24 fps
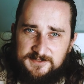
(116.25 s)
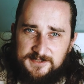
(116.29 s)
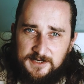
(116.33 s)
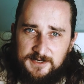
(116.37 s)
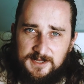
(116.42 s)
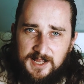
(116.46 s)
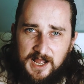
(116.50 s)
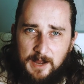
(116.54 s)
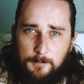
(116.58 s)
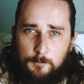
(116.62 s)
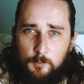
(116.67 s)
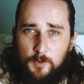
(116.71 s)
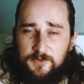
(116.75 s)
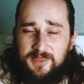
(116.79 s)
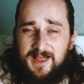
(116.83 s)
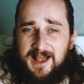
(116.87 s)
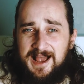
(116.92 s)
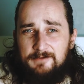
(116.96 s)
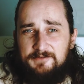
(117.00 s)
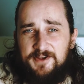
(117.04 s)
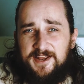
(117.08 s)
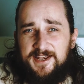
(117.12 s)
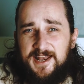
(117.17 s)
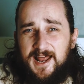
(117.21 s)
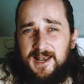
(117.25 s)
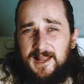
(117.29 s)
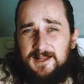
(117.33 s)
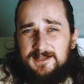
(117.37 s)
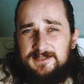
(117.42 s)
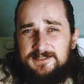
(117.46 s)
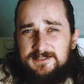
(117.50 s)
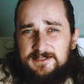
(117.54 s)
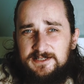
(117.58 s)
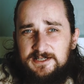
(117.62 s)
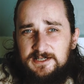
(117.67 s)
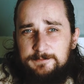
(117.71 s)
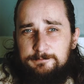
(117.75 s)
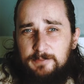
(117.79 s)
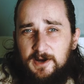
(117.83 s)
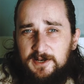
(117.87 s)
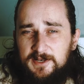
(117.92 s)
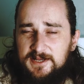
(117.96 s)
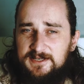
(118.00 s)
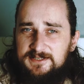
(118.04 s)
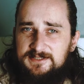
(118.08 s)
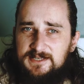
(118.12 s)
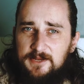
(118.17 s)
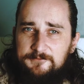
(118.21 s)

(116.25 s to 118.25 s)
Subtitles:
that come with having an LLC, but it